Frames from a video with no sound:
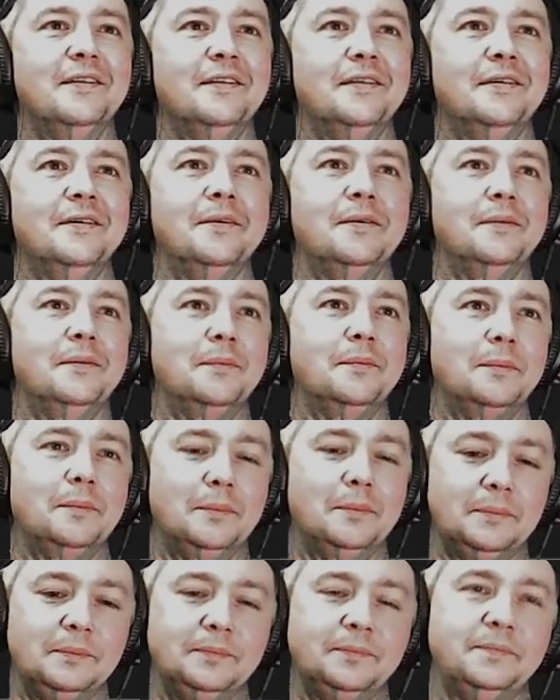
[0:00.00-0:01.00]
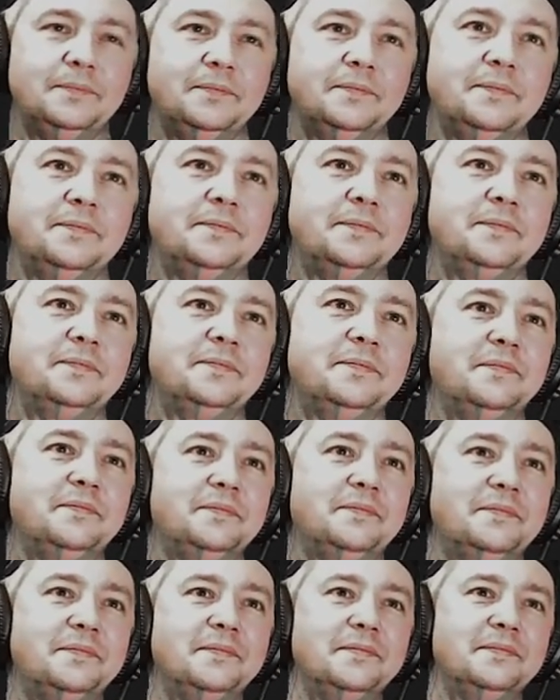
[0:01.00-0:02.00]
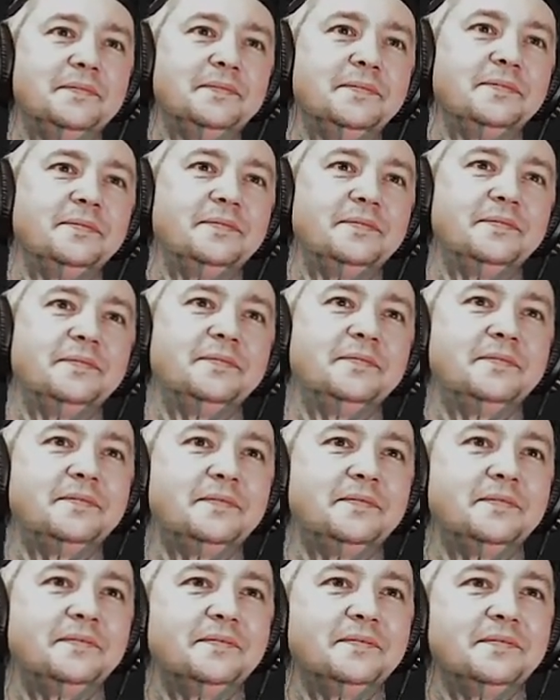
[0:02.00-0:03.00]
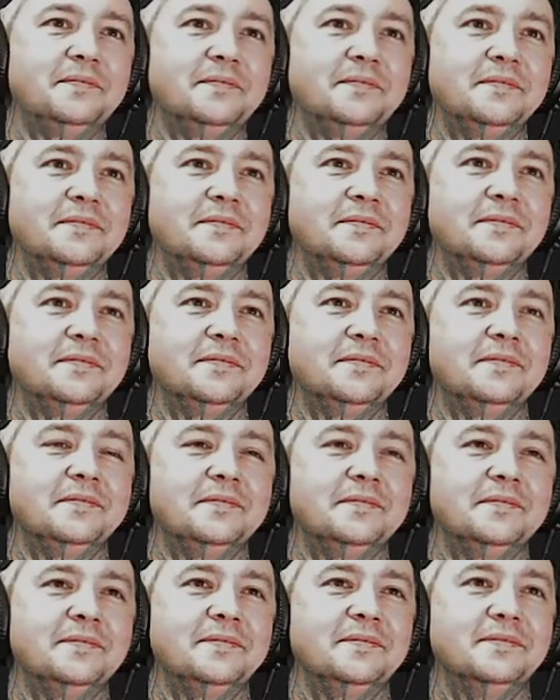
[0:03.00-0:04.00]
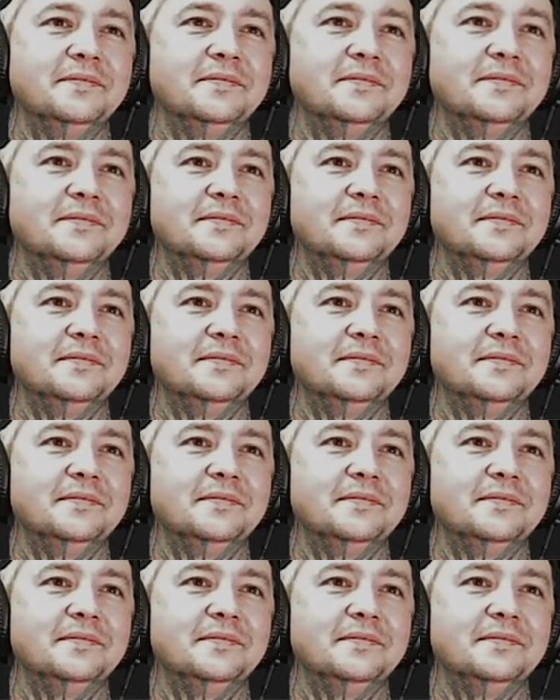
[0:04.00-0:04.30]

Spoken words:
This person isn't speaking.